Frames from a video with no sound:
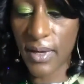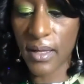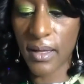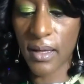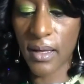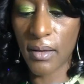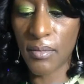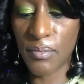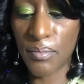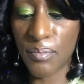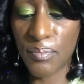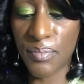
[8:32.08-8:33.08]
I can get it
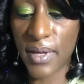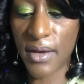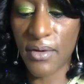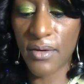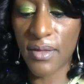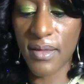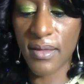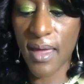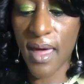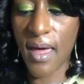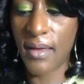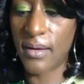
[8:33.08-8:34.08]
better than
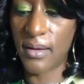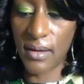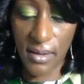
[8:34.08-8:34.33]
that.